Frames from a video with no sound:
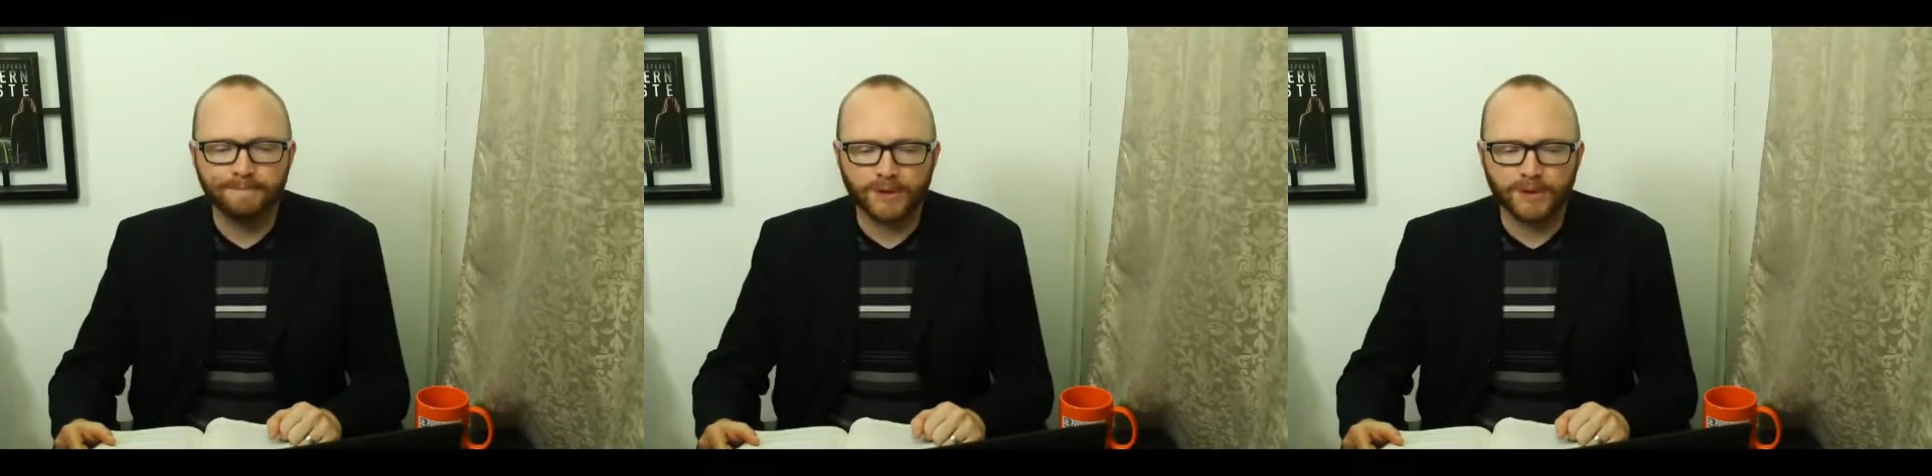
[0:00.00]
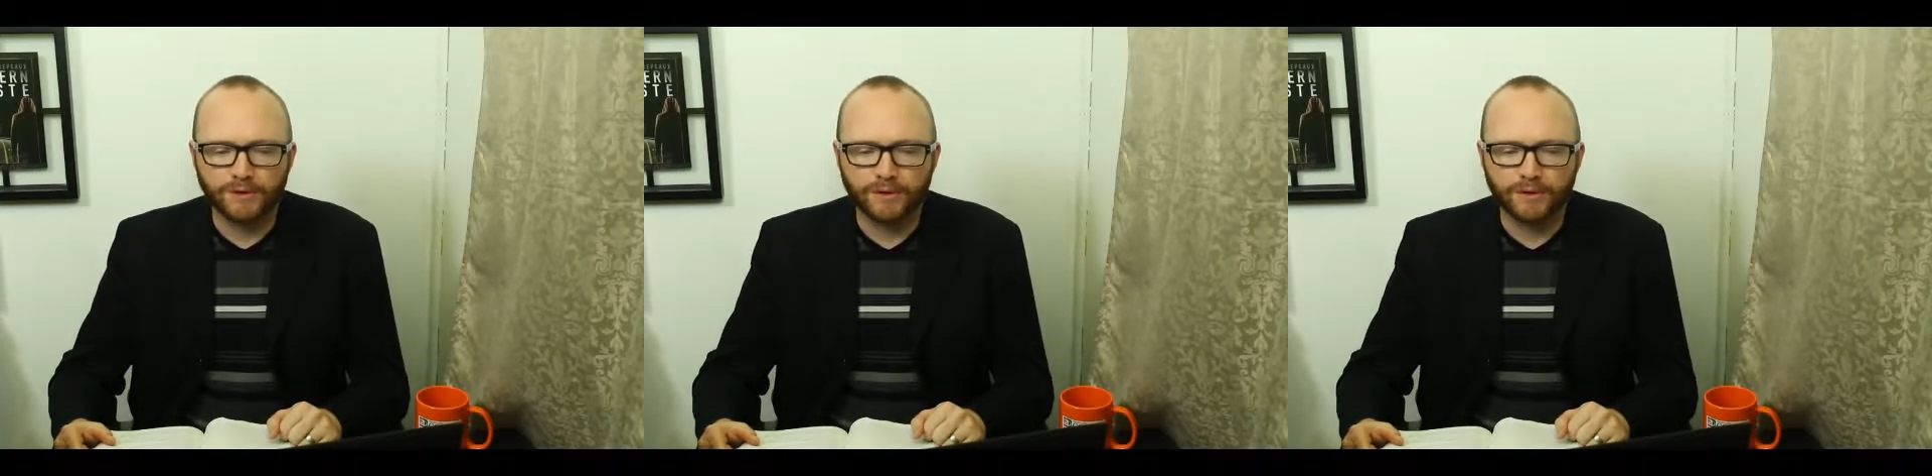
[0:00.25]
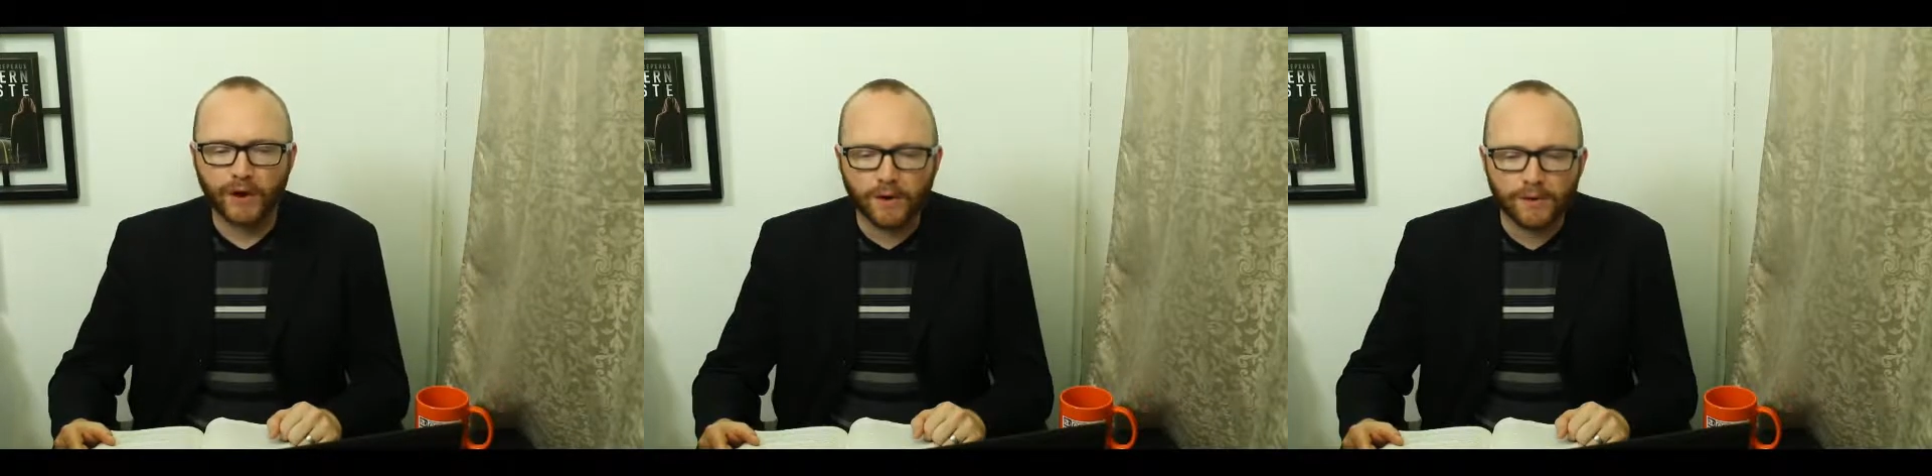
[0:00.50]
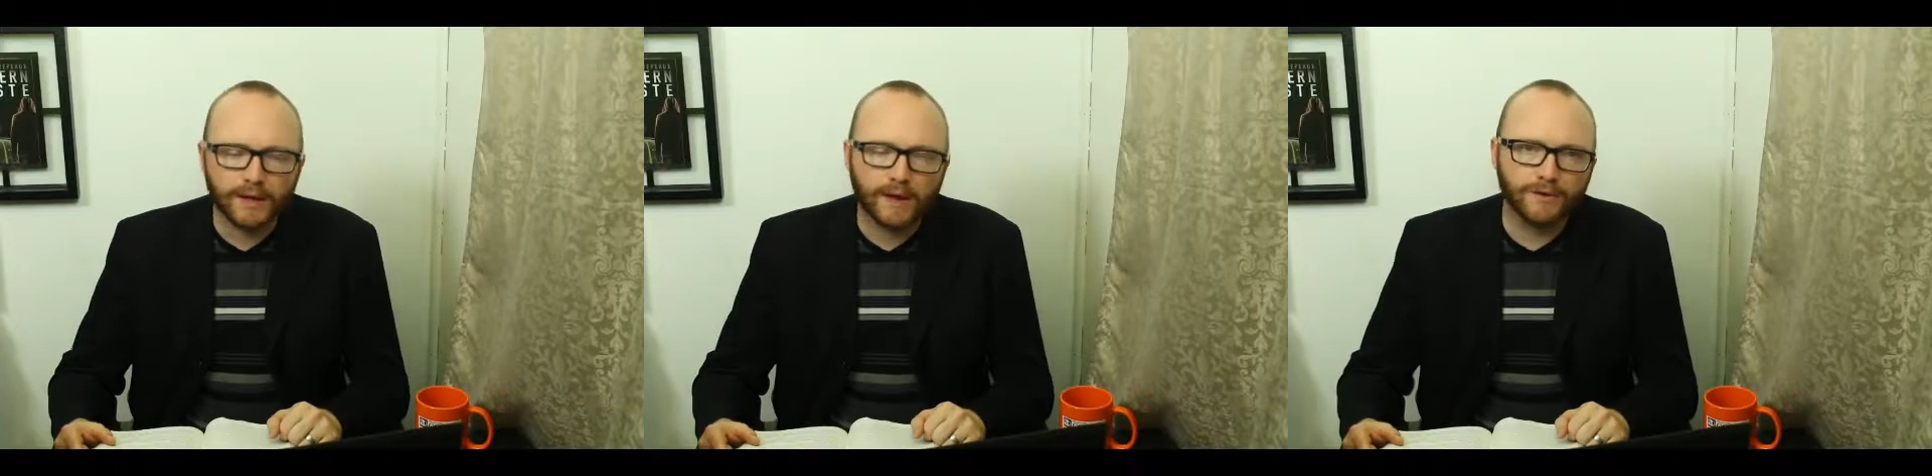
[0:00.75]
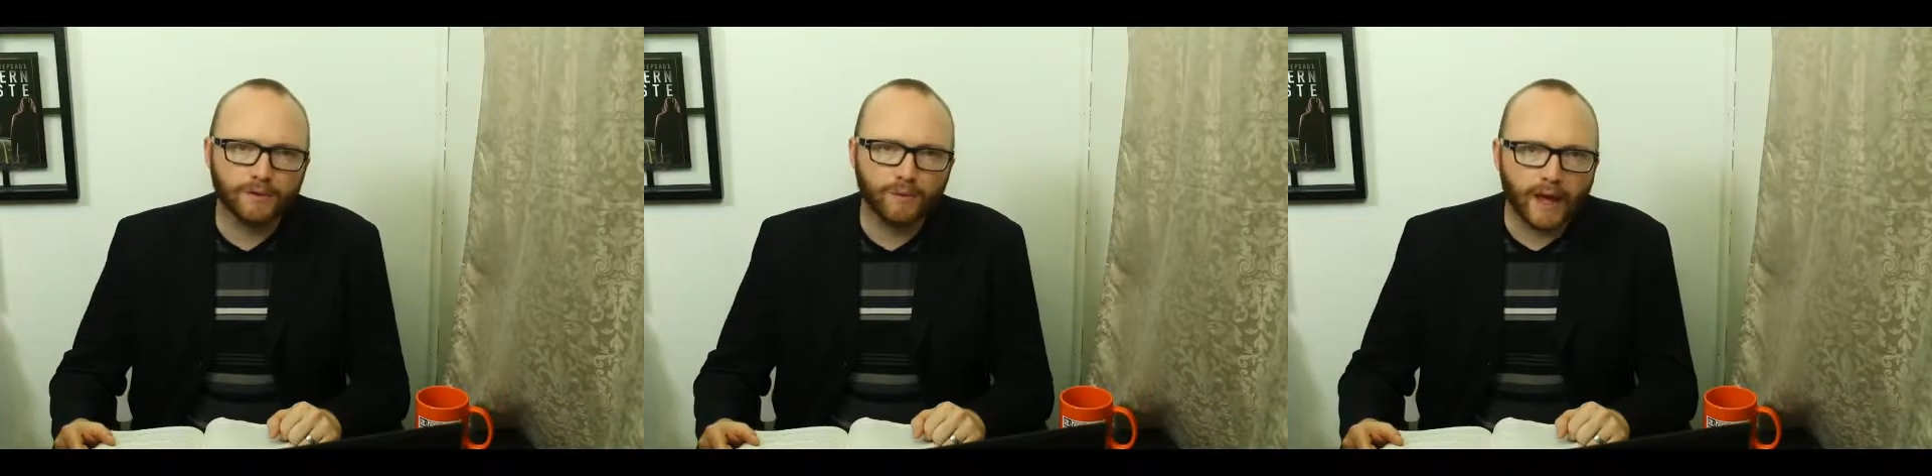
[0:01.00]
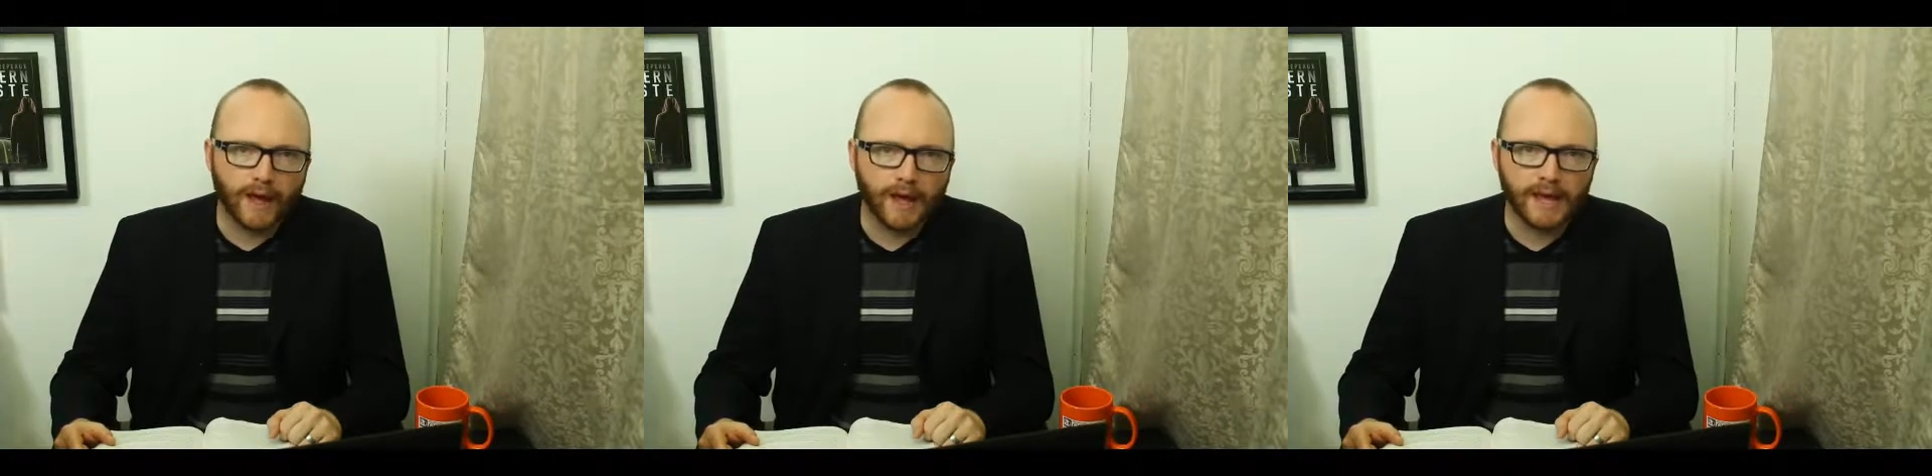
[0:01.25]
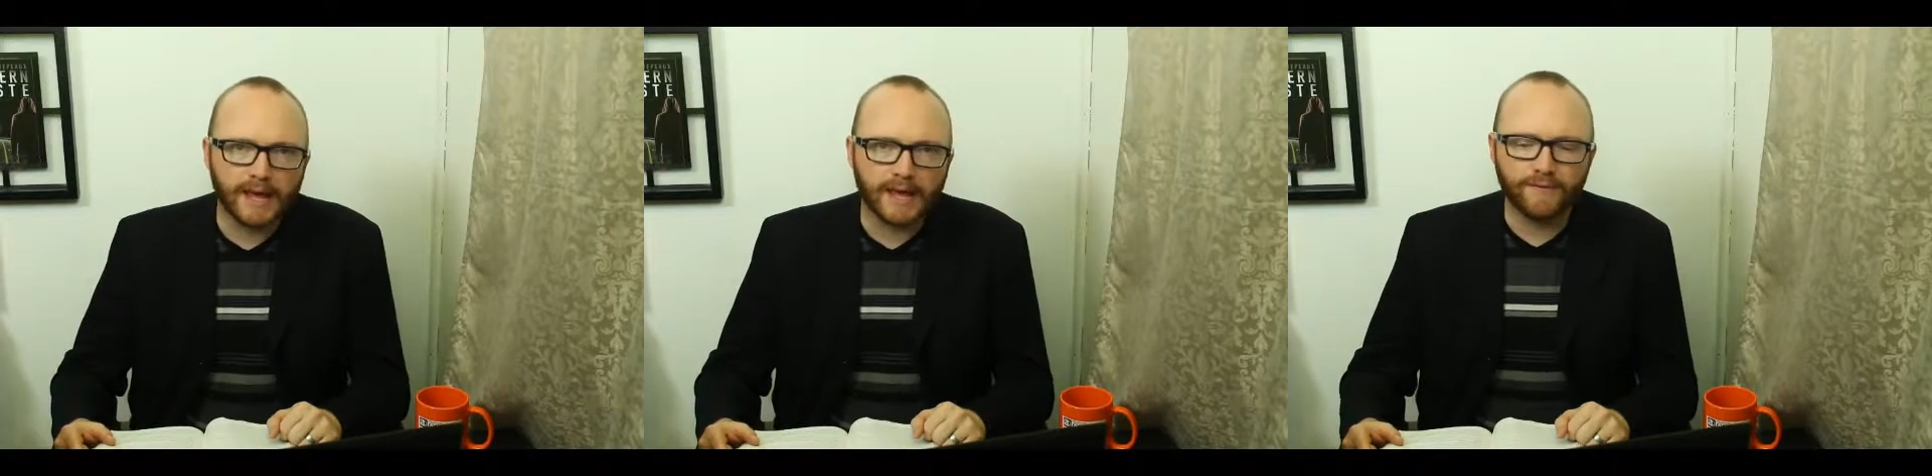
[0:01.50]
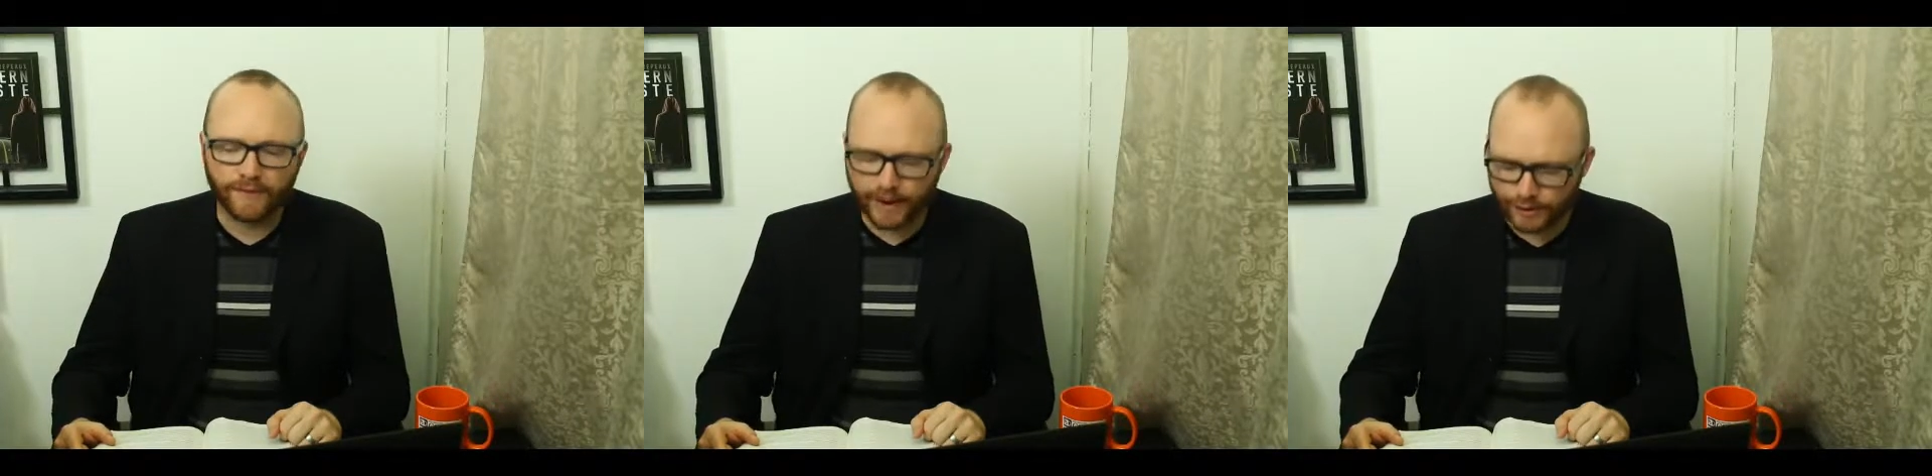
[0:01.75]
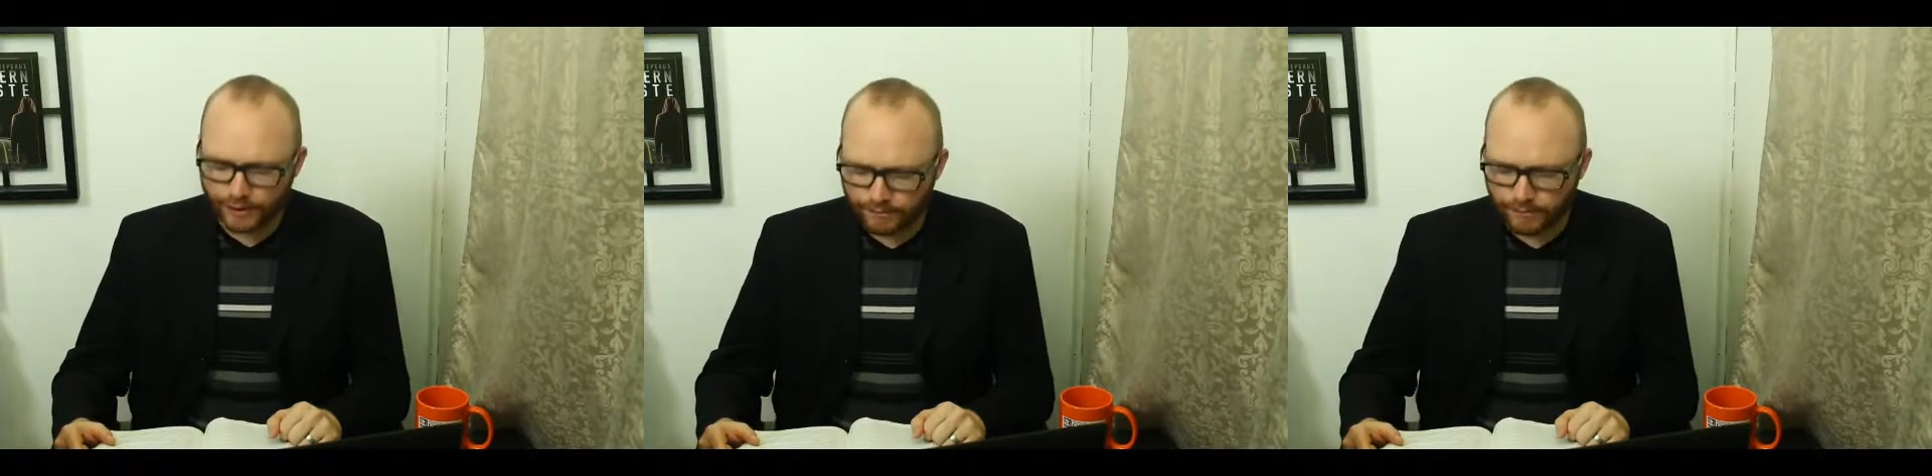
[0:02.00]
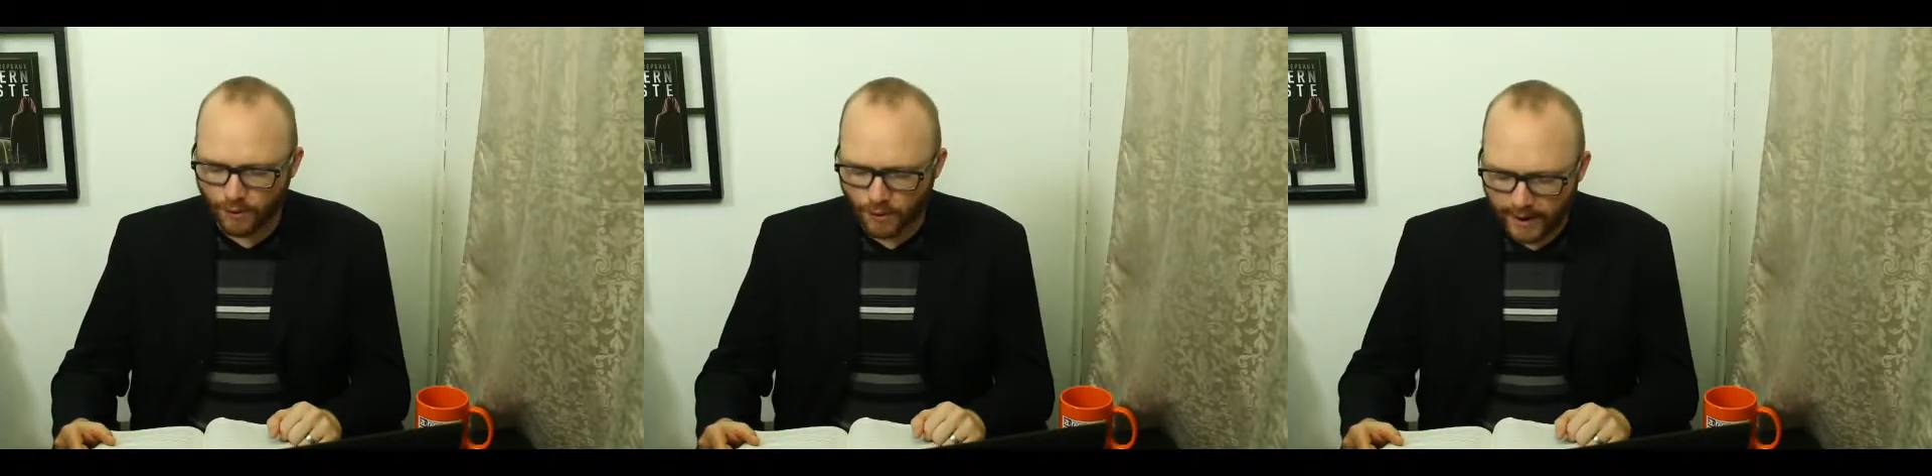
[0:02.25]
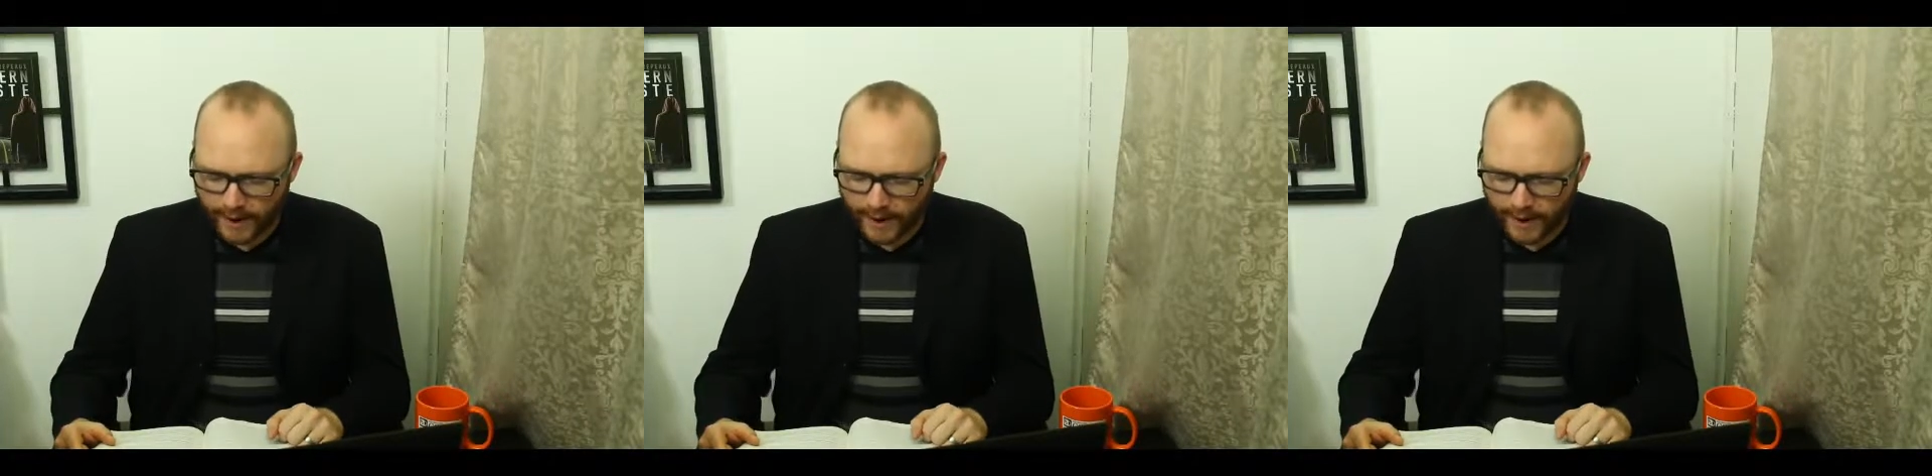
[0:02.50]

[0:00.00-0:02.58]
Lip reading: you can go the other way if there's more